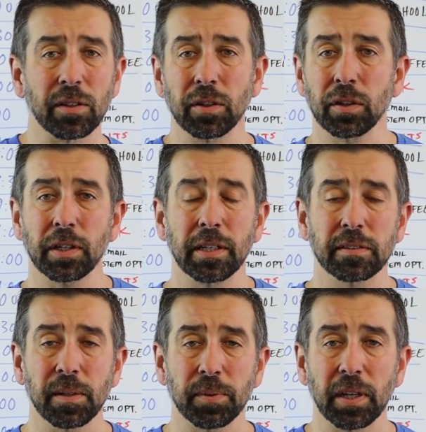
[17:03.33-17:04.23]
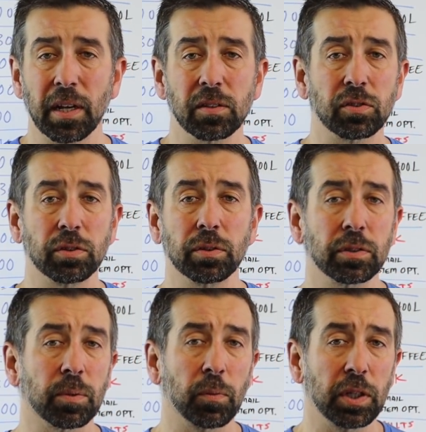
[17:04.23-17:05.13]
or you're looking at something else, or you're
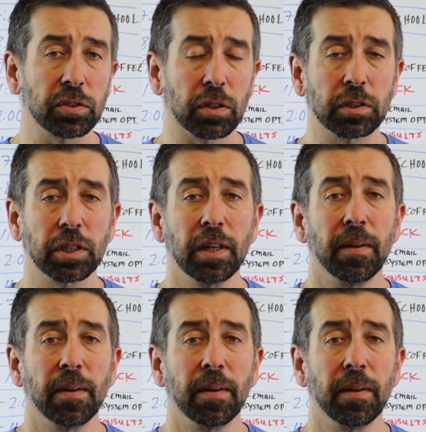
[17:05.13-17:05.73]
doing some research,